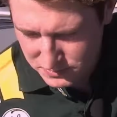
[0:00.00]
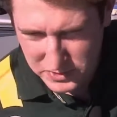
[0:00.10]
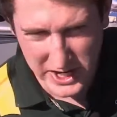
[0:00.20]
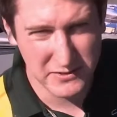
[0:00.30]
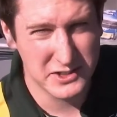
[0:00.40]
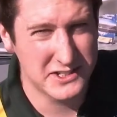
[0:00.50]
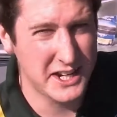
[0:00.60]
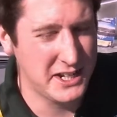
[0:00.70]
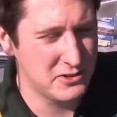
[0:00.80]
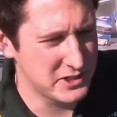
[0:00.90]
We have to
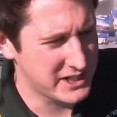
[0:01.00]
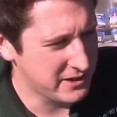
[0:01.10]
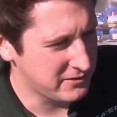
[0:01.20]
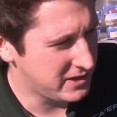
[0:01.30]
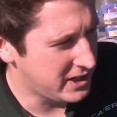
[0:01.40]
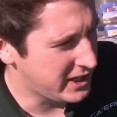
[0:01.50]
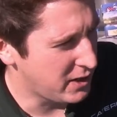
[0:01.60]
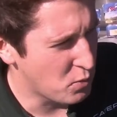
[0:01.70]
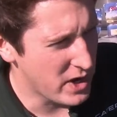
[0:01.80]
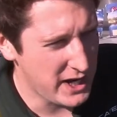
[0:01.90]
take into account
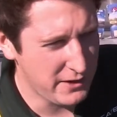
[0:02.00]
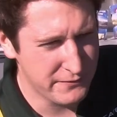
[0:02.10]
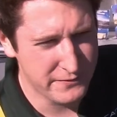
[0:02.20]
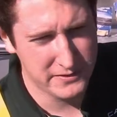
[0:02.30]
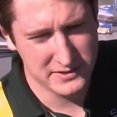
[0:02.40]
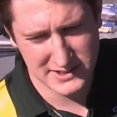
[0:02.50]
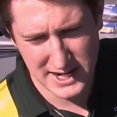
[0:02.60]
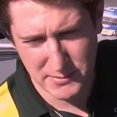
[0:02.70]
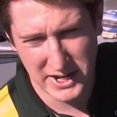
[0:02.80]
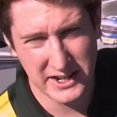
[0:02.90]
wave,
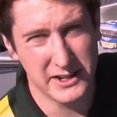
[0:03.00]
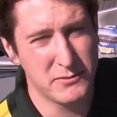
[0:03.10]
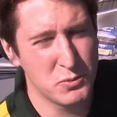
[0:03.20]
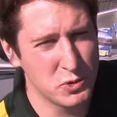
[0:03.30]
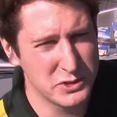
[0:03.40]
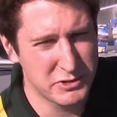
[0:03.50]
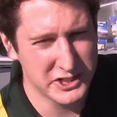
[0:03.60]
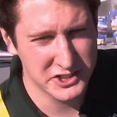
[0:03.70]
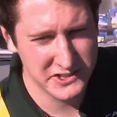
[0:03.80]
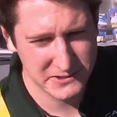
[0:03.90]
slamming and water
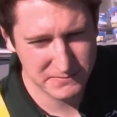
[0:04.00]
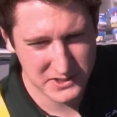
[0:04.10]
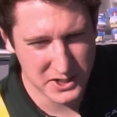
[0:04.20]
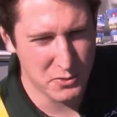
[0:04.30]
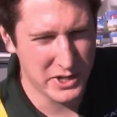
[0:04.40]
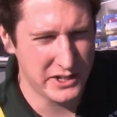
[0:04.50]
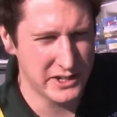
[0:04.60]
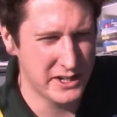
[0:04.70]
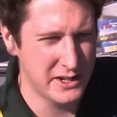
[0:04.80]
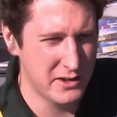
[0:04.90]
pressures. So we,
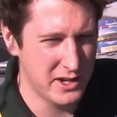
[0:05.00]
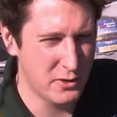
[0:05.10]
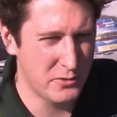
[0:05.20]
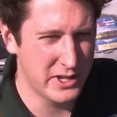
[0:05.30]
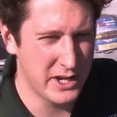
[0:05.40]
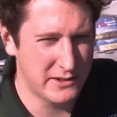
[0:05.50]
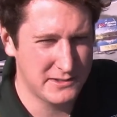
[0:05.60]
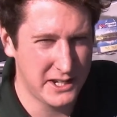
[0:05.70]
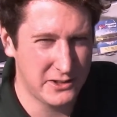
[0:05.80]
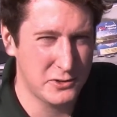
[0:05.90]
along with our
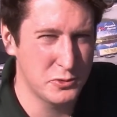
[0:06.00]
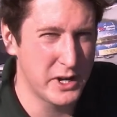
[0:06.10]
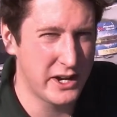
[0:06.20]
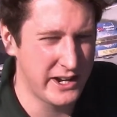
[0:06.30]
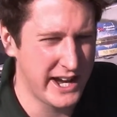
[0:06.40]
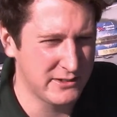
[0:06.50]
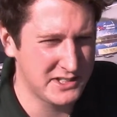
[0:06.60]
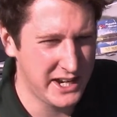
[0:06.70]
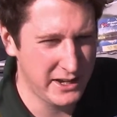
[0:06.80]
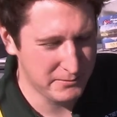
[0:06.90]
technical partner
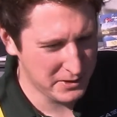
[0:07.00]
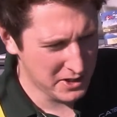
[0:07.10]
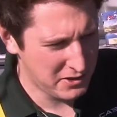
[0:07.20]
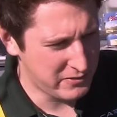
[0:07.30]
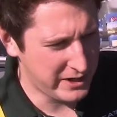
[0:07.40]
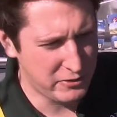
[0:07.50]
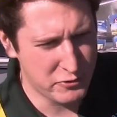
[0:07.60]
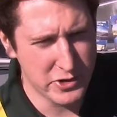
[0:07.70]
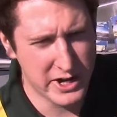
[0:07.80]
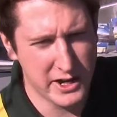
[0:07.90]
Altair, run it
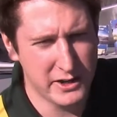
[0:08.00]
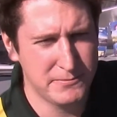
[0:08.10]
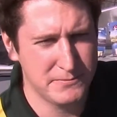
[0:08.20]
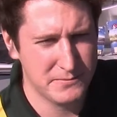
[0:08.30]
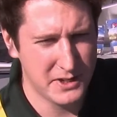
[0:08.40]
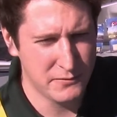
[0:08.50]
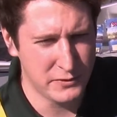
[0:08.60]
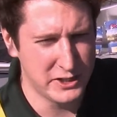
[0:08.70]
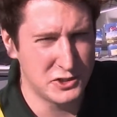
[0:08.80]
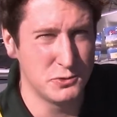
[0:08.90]
through our
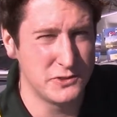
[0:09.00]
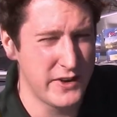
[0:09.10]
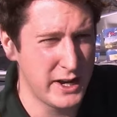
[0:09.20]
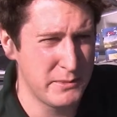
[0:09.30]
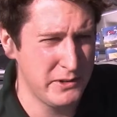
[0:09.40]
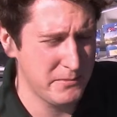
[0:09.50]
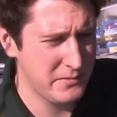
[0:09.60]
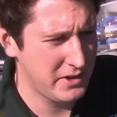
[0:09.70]
virtual development.